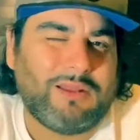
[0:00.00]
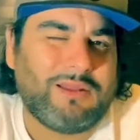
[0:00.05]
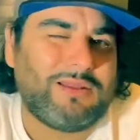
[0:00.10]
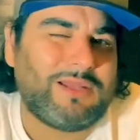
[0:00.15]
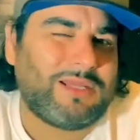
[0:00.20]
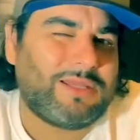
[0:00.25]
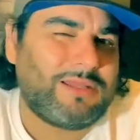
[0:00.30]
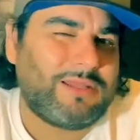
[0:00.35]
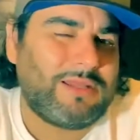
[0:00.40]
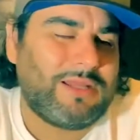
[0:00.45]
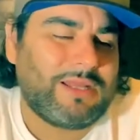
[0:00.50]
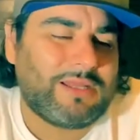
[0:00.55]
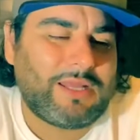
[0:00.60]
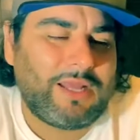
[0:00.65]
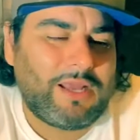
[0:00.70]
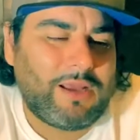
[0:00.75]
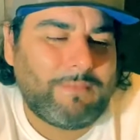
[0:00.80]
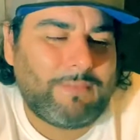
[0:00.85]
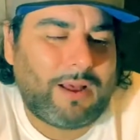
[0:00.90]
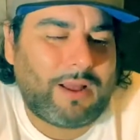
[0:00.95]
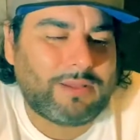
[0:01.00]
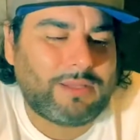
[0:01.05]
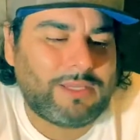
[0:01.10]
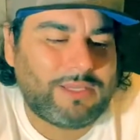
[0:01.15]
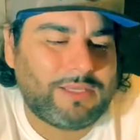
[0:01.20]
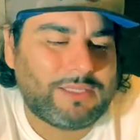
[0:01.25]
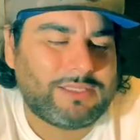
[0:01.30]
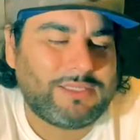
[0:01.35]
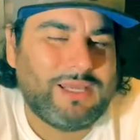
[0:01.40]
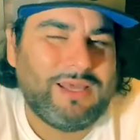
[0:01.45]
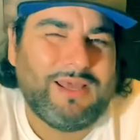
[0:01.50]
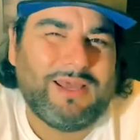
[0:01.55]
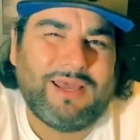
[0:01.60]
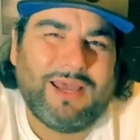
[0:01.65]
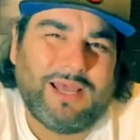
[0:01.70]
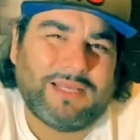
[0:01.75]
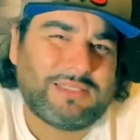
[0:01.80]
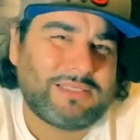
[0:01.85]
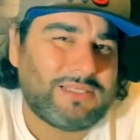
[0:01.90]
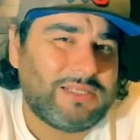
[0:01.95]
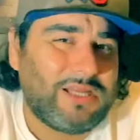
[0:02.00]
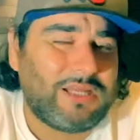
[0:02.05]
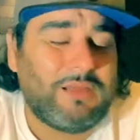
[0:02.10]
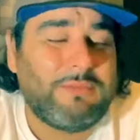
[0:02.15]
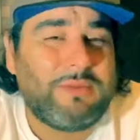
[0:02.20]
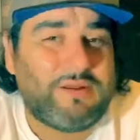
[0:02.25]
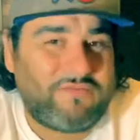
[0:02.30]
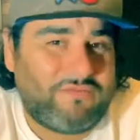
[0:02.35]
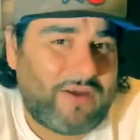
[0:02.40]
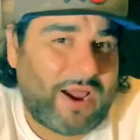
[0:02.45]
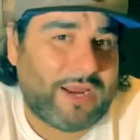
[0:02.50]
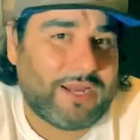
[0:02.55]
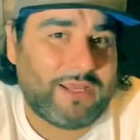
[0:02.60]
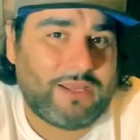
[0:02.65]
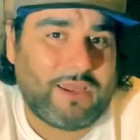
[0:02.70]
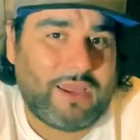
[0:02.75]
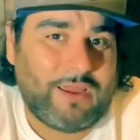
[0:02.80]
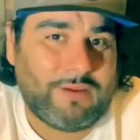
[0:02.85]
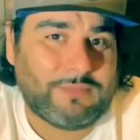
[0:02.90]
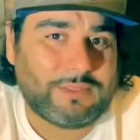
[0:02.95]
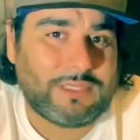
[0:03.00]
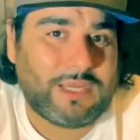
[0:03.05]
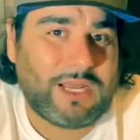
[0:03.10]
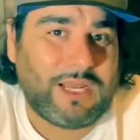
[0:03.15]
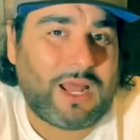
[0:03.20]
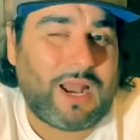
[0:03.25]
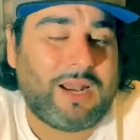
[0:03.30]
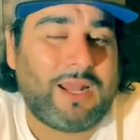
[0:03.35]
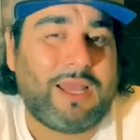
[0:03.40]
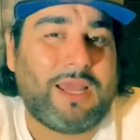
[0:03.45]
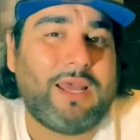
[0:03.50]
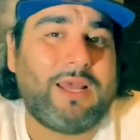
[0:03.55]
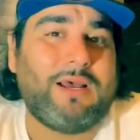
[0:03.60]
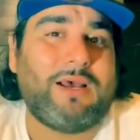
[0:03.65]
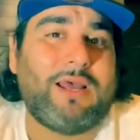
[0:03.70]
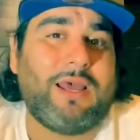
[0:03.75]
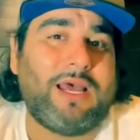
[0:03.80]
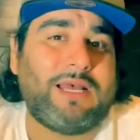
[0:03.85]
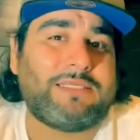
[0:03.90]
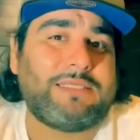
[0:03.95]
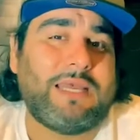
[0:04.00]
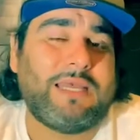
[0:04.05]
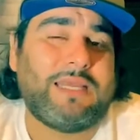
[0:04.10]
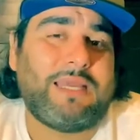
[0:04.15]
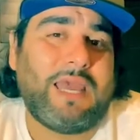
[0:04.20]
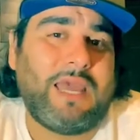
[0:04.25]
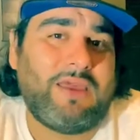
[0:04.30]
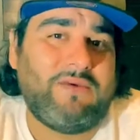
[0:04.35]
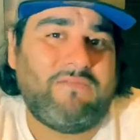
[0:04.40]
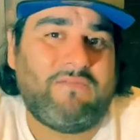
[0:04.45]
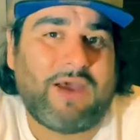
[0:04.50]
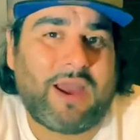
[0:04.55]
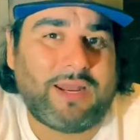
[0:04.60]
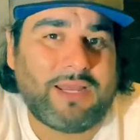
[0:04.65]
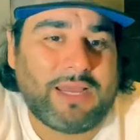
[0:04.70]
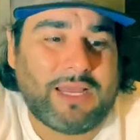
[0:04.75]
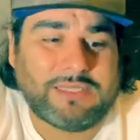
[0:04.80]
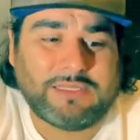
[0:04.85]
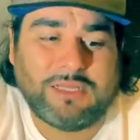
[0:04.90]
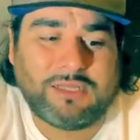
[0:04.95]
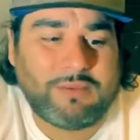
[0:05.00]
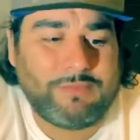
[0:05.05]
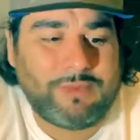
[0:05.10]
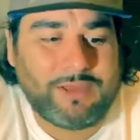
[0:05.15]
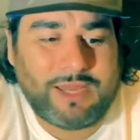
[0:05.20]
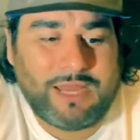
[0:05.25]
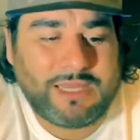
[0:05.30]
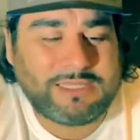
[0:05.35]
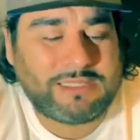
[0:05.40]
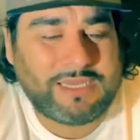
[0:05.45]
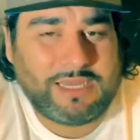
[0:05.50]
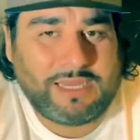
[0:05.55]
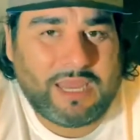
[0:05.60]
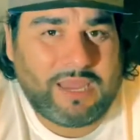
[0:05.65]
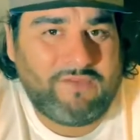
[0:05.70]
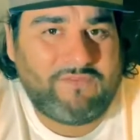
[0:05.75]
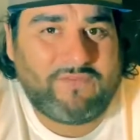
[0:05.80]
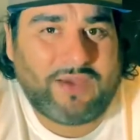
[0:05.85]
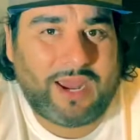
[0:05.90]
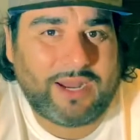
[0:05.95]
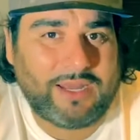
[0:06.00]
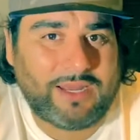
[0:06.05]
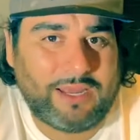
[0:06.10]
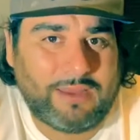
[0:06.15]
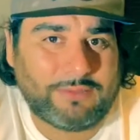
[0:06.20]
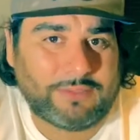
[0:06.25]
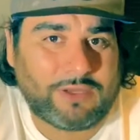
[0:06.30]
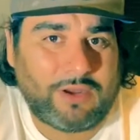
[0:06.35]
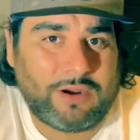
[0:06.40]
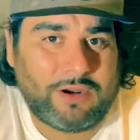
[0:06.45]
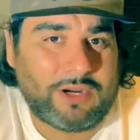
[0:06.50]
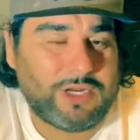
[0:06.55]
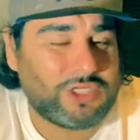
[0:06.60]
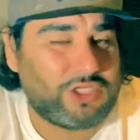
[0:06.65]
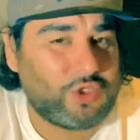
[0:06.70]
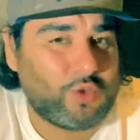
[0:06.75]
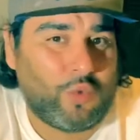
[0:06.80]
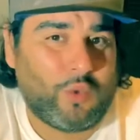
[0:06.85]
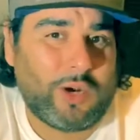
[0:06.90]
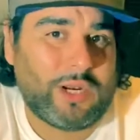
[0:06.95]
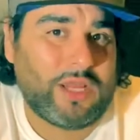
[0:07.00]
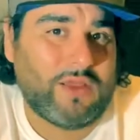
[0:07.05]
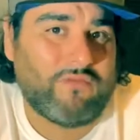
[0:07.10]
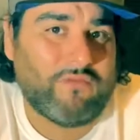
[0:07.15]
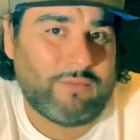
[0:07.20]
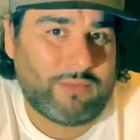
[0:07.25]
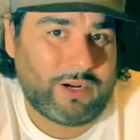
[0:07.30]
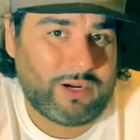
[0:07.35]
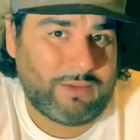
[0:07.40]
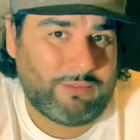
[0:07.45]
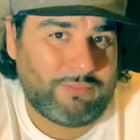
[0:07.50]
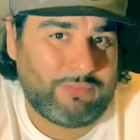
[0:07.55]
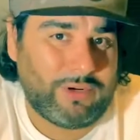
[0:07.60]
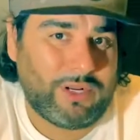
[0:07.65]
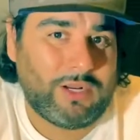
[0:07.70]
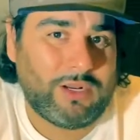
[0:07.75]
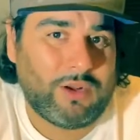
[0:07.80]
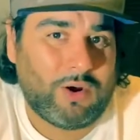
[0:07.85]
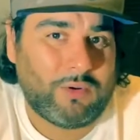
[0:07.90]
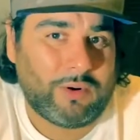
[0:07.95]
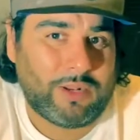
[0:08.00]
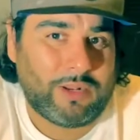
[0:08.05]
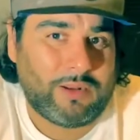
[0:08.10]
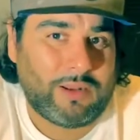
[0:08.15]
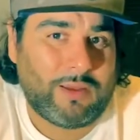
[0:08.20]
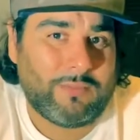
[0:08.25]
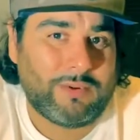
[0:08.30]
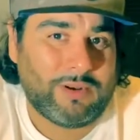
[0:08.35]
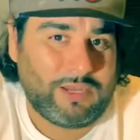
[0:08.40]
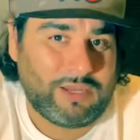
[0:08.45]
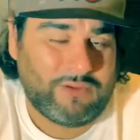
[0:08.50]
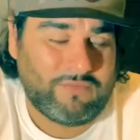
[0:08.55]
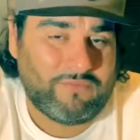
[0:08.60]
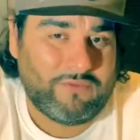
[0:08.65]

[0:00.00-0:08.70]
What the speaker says: The thing about this is it's nothing but fighting games. A lot of SNK fighting games, nothing but SNK fighting games on here. There's 20 of them here, preloaded, I believe.